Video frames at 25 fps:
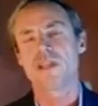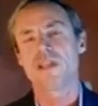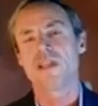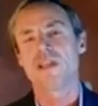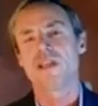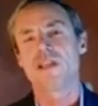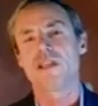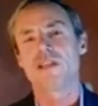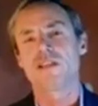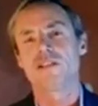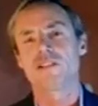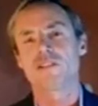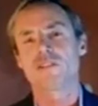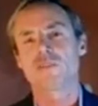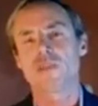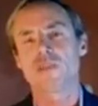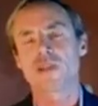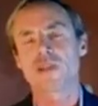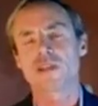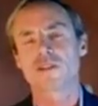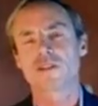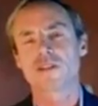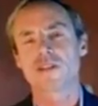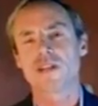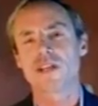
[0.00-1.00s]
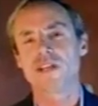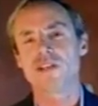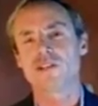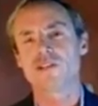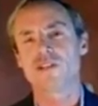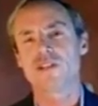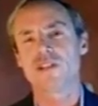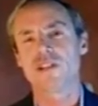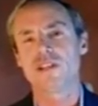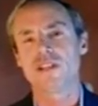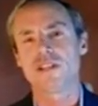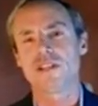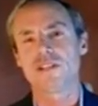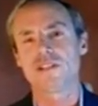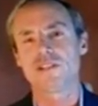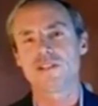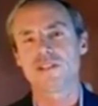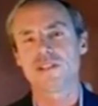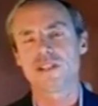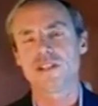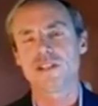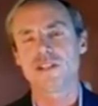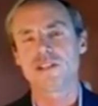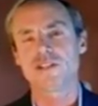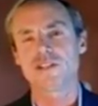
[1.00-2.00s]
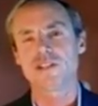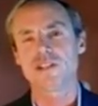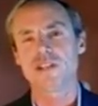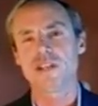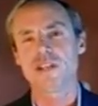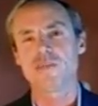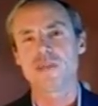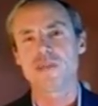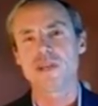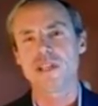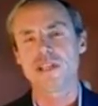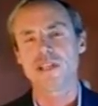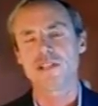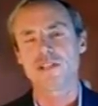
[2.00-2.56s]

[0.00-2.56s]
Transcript: Speculation is cheap and easy.